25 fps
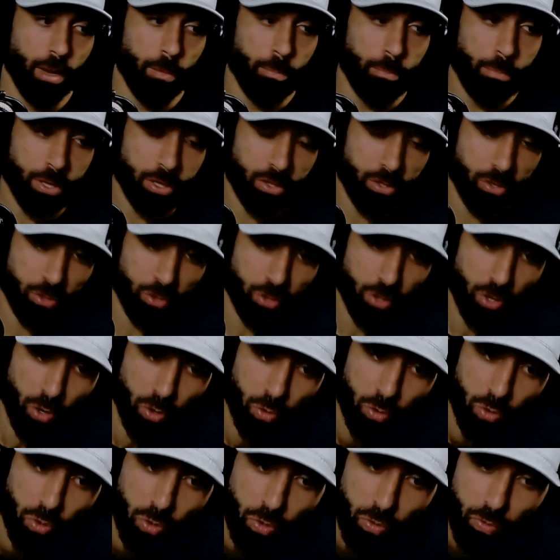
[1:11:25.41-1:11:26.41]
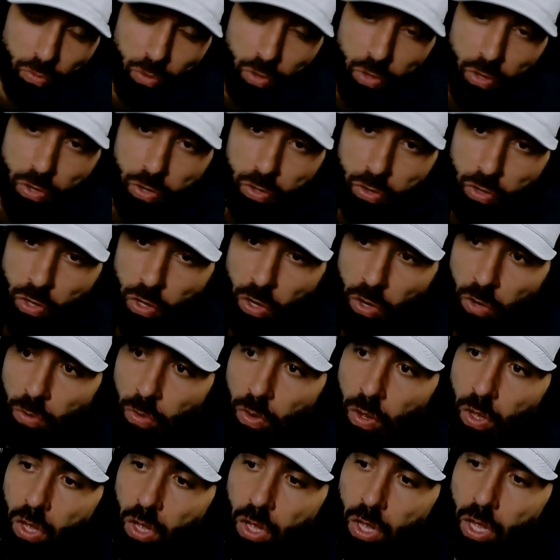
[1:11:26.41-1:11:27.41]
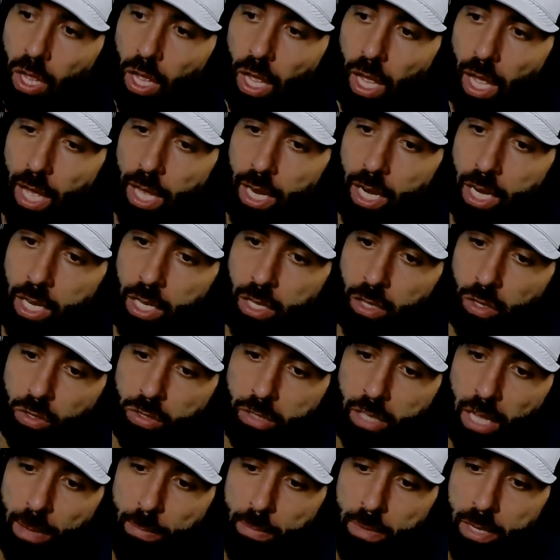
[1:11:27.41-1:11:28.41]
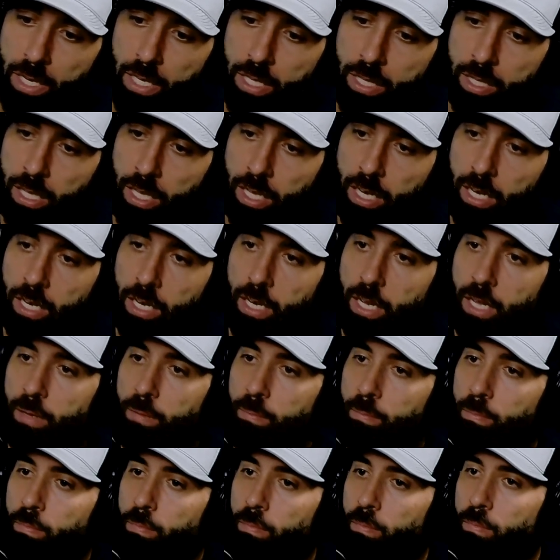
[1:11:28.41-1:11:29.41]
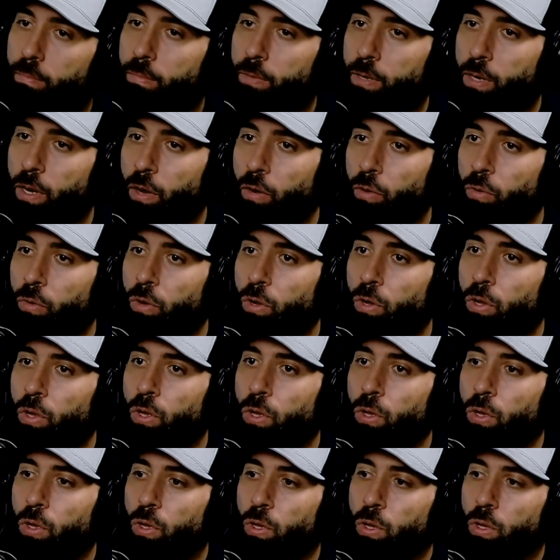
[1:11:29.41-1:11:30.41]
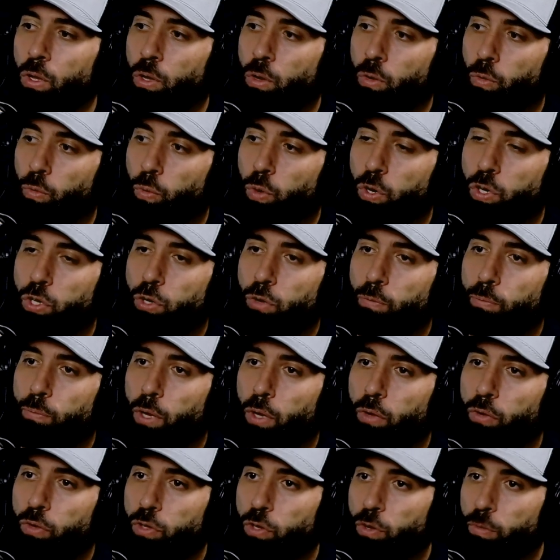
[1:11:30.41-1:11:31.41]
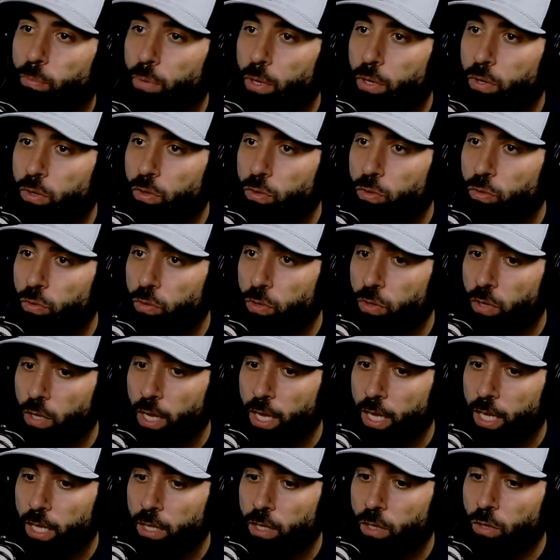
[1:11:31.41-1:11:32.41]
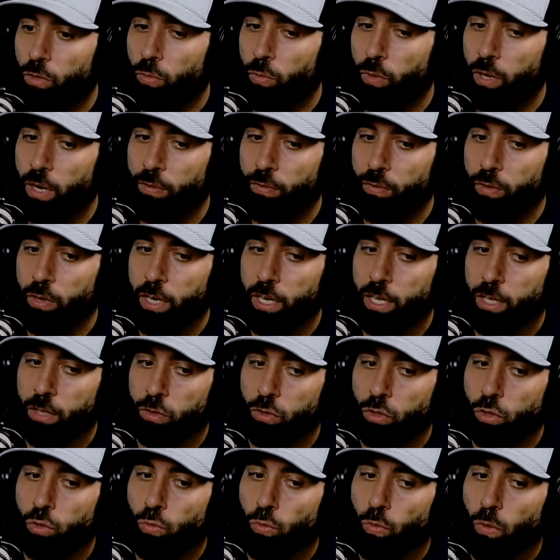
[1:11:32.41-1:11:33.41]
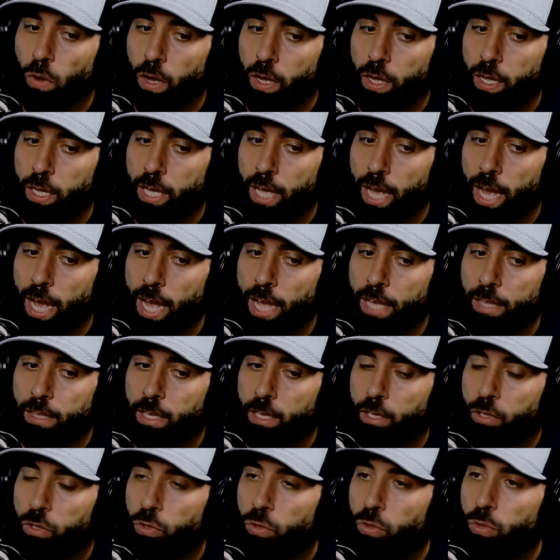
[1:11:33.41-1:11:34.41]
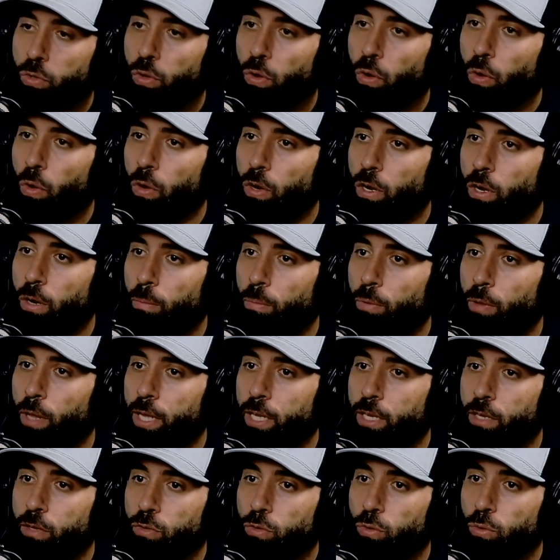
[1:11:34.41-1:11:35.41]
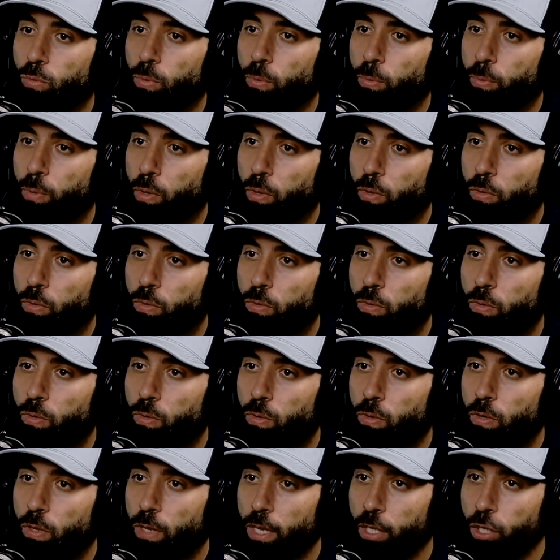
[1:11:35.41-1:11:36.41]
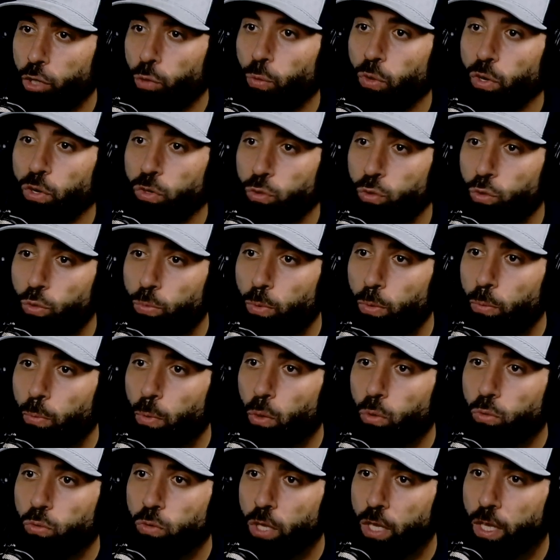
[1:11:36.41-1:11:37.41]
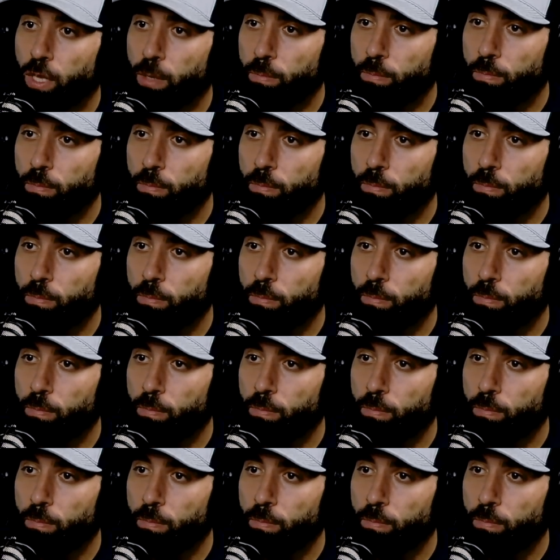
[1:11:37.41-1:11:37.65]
business coach a few years ago, and he looked at me and he said, you know, when you're building your business or your legacy or whatever it is, you want guys that are going to play in the Super Bowl. Like, you want a Super Bowl team.